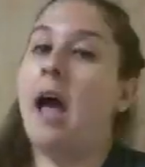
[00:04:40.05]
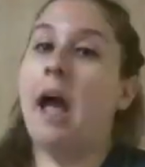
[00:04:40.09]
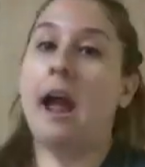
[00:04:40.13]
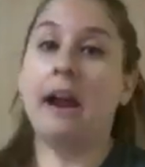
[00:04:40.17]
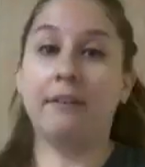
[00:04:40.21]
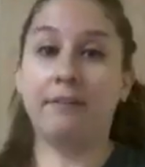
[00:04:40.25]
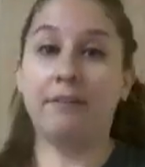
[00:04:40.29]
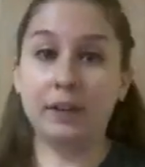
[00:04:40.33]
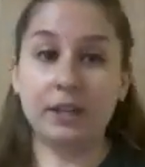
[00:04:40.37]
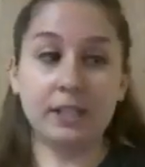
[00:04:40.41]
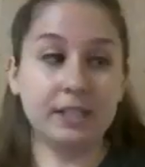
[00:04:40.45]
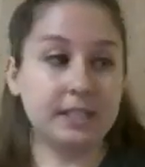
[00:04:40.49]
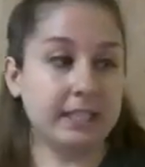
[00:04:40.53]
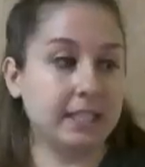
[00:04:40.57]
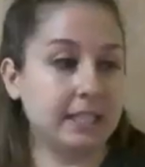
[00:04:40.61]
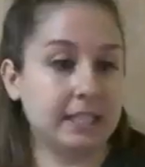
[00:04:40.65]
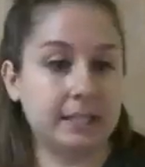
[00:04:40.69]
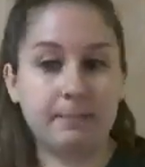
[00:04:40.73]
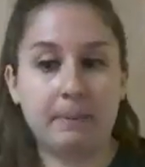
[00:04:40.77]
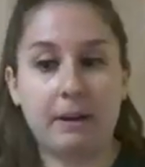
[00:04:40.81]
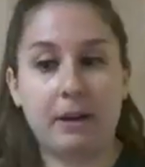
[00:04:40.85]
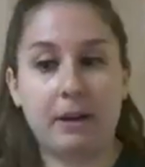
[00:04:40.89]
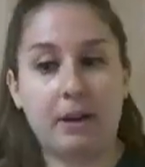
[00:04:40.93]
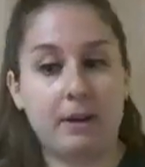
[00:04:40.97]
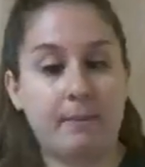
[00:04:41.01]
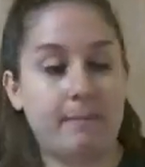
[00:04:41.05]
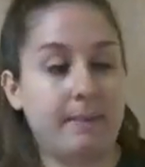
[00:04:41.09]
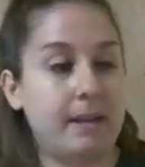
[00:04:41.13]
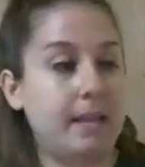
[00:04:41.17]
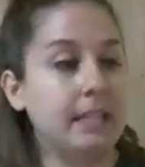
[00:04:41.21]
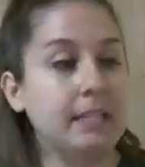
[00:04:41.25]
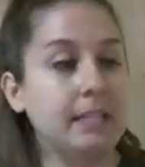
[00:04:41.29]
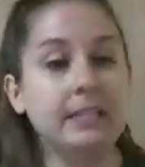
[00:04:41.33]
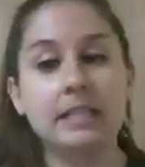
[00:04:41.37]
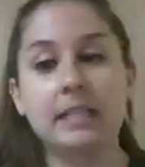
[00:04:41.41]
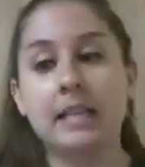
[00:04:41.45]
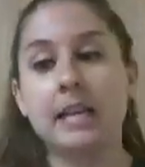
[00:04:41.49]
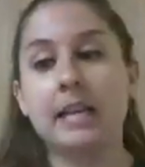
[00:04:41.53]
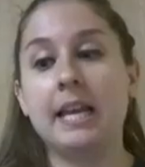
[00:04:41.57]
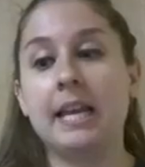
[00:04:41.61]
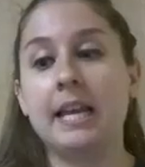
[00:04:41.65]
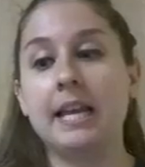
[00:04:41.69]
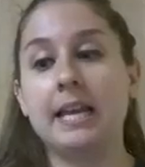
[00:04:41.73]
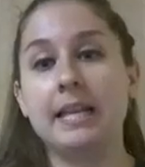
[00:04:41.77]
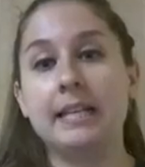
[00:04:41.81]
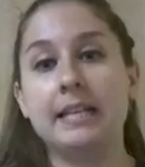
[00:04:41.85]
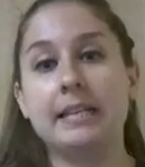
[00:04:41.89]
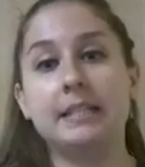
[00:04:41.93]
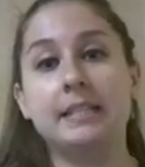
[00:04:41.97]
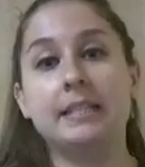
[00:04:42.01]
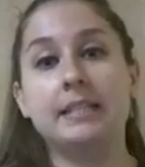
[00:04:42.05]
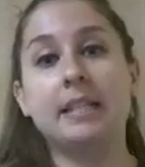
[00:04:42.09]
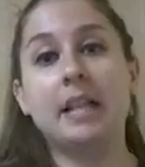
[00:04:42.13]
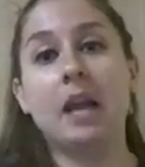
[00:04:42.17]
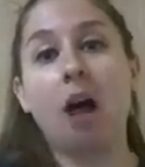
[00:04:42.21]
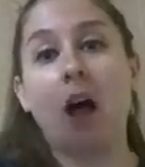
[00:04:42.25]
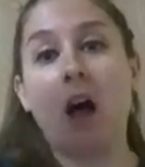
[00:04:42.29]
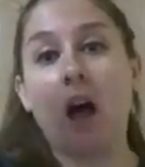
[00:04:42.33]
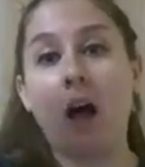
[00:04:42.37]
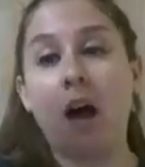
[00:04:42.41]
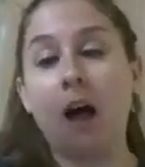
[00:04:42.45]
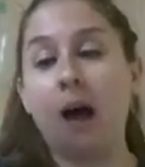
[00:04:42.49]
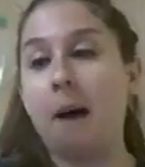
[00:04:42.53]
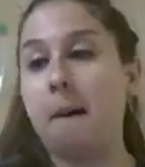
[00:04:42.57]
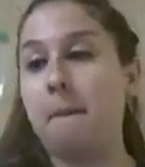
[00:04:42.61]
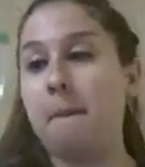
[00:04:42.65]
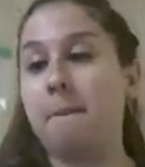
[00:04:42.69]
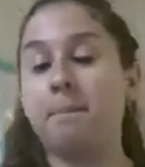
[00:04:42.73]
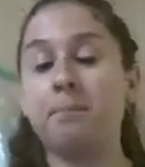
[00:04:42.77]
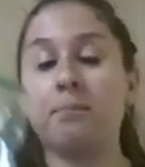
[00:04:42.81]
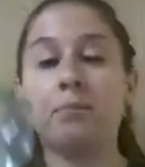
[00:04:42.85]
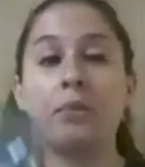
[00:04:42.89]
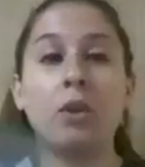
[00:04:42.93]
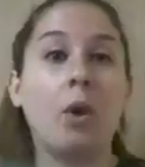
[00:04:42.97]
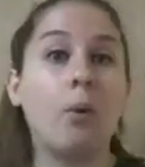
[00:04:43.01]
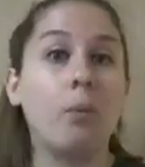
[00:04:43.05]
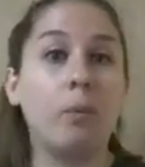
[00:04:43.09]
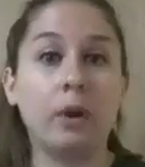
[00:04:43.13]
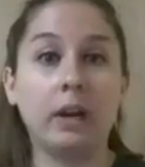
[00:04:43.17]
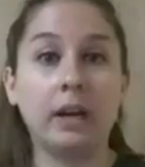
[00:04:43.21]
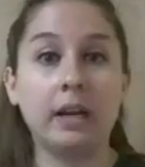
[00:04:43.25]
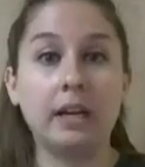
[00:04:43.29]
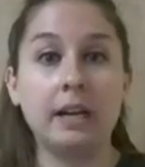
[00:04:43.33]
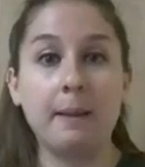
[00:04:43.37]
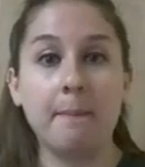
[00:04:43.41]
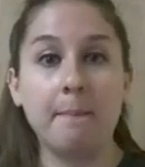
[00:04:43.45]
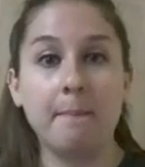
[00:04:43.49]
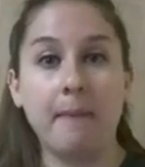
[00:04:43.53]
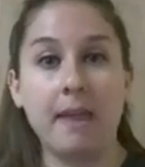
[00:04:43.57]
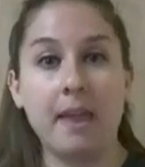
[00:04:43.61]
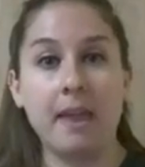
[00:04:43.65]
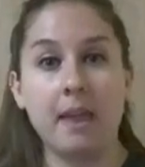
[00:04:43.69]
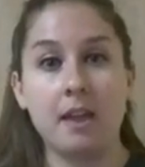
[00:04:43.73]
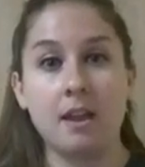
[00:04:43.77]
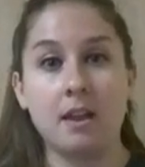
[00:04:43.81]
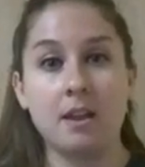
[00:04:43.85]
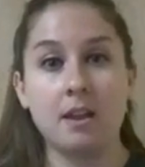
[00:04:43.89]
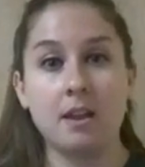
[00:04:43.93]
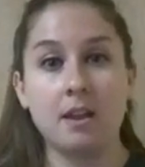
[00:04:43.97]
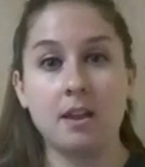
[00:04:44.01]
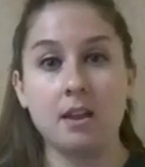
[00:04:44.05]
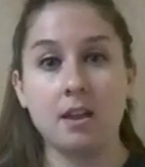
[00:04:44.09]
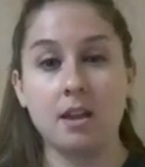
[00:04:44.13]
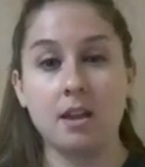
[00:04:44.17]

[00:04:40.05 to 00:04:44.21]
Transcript: Our first experiment is we're gonna